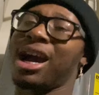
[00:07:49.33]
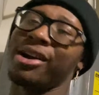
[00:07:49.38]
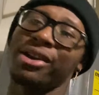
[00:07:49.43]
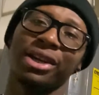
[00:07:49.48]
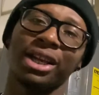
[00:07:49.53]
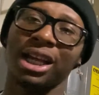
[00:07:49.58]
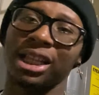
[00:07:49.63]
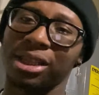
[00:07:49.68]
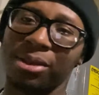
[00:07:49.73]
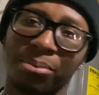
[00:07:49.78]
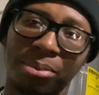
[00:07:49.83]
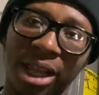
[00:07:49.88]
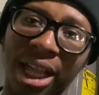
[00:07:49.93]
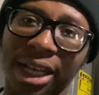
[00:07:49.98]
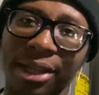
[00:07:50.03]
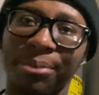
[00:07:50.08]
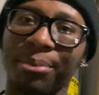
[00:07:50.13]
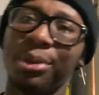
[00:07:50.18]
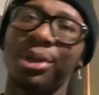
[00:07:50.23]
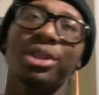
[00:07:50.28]
already got the
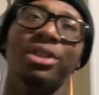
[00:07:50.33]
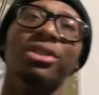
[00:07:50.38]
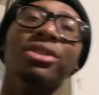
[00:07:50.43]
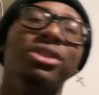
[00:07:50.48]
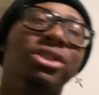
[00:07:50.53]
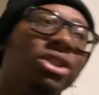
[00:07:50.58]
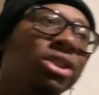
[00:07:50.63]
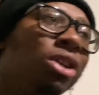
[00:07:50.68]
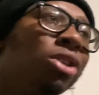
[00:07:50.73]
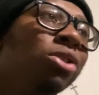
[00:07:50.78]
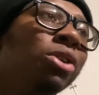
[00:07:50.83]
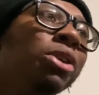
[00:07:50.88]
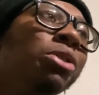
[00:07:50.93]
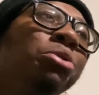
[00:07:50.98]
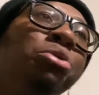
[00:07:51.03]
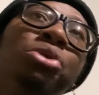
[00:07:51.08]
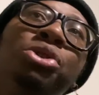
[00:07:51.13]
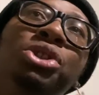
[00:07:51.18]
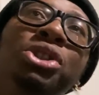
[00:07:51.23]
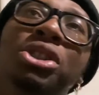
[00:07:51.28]
black mirrors, so
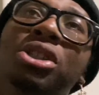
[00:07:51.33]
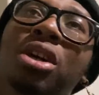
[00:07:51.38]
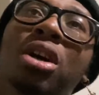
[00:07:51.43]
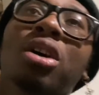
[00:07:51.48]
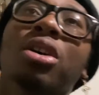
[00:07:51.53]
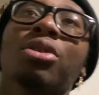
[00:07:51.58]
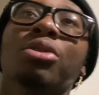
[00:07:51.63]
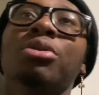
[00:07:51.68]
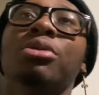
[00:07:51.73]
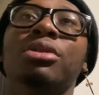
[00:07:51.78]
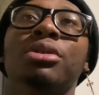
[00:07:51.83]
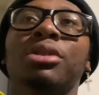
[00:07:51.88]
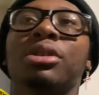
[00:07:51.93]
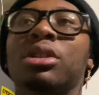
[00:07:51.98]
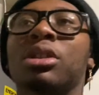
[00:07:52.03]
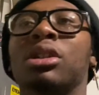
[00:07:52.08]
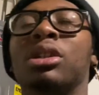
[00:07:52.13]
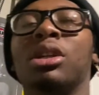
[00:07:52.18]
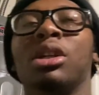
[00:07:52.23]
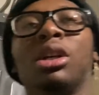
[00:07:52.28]
it'll just go.
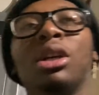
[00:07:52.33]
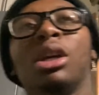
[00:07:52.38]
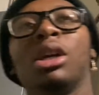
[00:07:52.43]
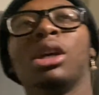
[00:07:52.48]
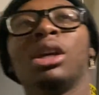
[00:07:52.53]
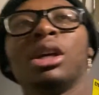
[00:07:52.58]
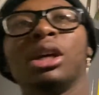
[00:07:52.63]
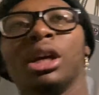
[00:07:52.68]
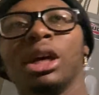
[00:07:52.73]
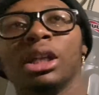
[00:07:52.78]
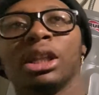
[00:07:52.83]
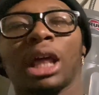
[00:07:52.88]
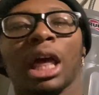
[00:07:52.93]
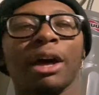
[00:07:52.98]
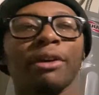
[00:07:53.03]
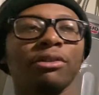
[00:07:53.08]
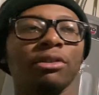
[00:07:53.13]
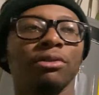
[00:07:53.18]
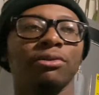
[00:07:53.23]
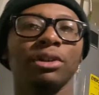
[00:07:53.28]
And I
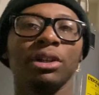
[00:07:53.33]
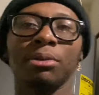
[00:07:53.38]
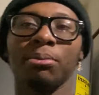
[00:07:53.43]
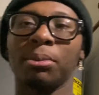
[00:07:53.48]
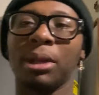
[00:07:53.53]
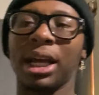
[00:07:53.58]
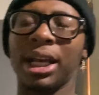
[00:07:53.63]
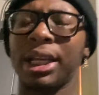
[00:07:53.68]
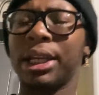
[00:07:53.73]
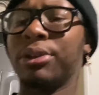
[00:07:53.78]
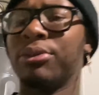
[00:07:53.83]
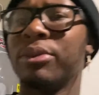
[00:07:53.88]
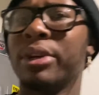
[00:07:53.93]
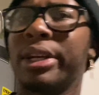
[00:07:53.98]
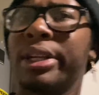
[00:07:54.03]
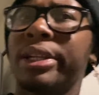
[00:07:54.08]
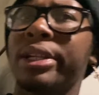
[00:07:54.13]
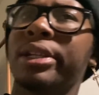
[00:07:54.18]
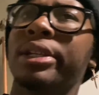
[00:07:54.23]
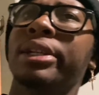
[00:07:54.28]
have the freaking black and
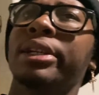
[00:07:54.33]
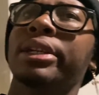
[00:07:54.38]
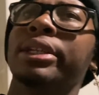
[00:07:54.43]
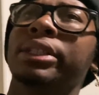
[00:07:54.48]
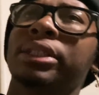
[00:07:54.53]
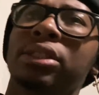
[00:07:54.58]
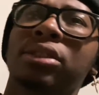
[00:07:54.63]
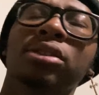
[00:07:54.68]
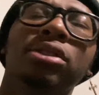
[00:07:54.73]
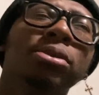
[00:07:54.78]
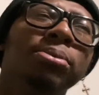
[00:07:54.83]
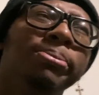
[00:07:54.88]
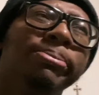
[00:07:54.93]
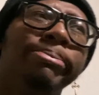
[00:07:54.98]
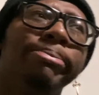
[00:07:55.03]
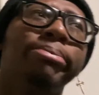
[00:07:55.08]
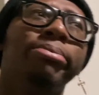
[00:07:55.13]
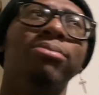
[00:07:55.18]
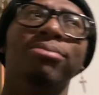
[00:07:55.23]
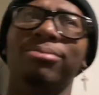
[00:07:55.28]
red interior
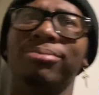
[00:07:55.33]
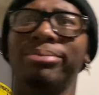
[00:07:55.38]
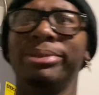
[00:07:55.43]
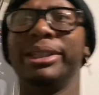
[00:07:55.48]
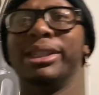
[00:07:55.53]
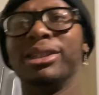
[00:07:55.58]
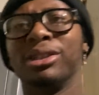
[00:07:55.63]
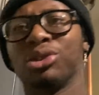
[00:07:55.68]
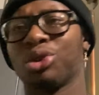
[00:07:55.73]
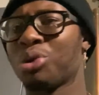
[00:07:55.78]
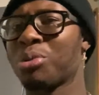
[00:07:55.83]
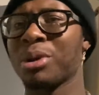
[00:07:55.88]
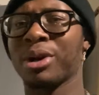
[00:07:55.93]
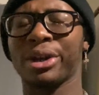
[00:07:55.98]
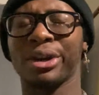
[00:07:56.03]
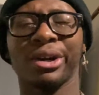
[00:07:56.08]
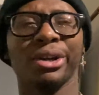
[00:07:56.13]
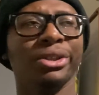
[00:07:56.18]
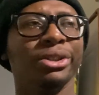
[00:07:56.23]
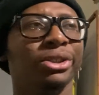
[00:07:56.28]
because all my
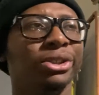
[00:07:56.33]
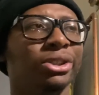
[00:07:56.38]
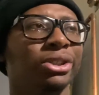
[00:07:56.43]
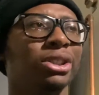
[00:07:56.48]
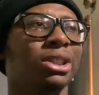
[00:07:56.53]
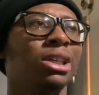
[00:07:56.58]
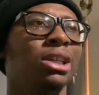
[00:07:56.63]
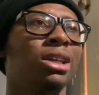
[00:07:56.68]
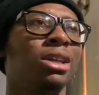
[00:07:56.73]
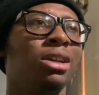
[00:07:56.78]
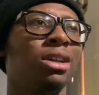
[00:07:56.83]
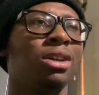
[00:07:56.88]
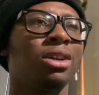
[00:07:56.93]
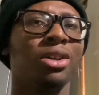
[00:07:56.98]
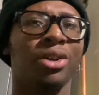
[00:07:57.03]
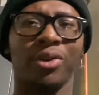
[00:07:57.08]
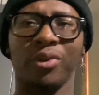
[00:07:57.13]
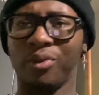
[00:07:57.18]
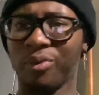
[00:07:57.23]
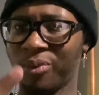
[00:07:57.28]
colors,
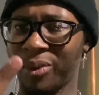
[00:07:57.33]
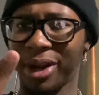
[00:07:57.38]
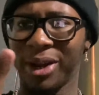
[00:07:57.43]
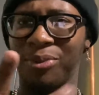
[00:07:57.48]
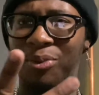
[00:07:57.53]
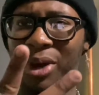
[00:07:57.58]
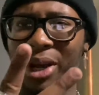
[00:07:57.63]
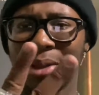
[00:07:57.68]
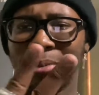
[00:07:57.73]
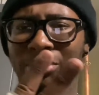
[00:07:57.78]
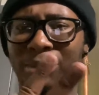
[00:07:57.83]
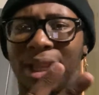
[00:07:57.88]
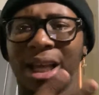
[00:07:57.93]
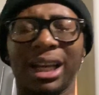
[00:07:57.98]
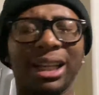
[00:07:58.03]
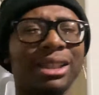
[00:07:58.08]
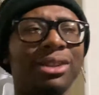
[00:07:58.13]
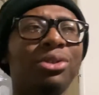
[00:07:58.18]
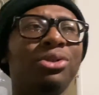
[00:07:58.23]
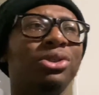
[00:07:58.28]
red, white, and
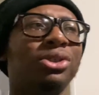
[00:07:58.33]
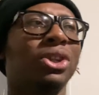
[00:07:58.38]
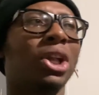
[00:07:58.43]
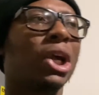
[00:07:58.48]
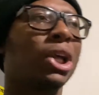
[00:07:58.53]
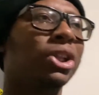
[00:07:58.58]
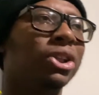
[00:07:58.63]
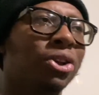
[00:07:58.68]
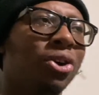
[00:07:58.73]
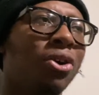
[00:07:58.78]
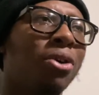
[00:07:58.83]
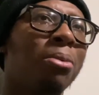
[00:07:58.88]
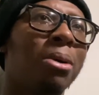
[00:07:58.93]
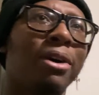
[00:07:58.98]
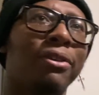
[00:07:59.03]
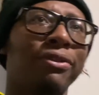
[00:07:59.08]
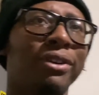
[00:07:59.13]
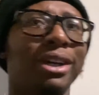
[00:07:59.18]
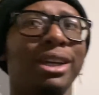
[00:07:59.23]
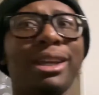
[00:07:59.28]
black, those are like all my
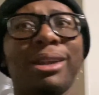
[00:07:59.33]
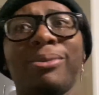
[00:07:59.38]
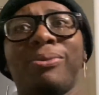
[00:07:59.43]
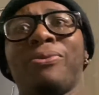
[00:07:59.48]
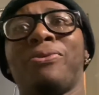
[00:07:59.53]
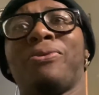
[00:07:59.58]
fucking